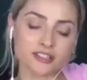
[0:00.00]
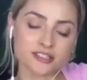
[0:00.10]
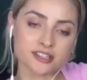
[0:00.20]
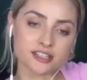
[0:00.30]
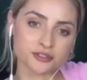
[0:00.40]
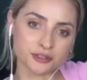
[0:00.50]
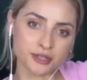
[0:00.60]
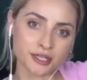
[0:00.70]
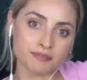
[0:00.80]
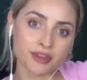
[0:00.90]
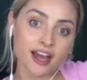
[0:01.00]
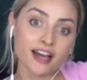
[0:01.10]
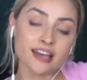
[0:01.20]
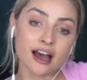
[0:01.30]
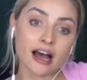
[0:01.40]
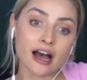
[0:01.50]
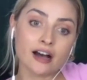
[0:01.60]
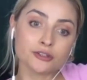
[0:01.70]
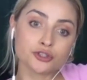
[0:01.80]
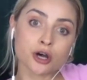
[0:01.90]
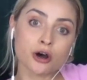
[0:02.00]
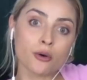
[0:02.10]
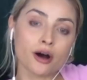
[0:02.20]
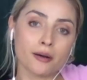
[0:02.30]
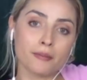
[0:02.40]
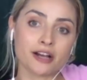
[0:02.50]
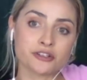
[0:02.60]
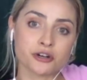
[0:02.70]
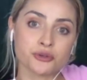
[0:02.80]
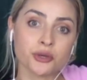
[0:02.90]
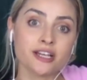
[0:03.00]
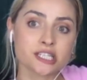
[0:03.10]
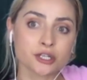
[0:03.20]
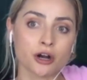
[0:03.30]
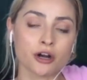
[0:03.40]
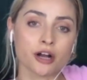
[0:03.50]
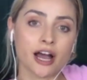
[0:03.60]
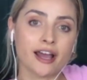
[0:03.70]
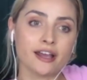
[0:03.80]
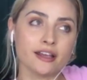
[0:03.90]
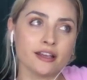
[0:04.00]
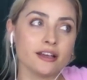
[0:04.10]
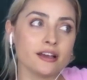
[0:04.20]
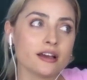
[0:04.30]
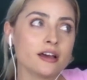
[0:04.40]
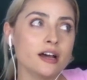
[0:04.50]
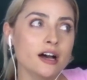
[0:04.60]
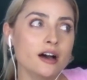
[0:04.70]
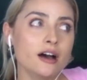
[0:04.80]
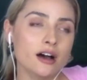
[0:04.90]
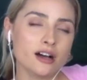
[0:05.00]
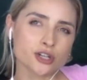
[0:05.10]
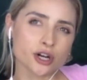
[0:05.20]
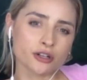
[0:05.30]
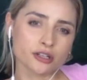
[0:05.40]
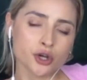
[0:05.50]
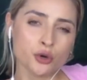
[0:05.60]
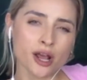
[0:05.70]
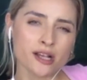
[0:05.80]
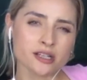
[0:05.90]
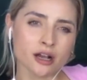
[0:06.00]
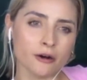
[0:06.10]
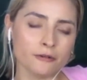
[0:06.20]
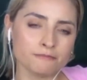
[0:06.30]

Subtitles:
that's really funny. Yeah. So I started doing Instacart. I started 2 days ago.